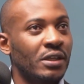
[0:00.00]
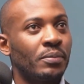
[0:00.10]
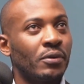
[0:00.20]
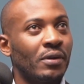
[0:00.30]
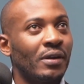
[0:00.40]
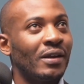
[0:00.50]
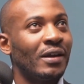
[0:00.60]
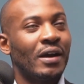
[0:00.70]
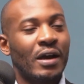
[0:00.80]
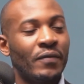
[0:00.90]
For
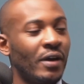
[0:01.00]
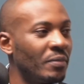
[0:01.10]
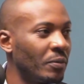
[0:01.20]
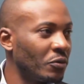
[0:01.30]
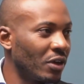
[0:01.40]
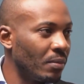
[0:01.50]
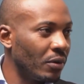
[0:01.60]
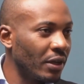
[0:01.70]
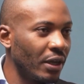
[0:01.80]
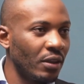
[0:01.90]
example, I've heard people
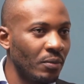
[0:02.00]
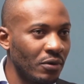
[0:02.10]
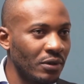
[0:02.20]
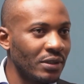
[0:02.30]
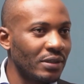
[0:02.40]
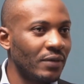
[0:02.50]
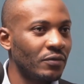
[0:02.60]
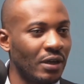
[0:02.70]
talk about health bonds.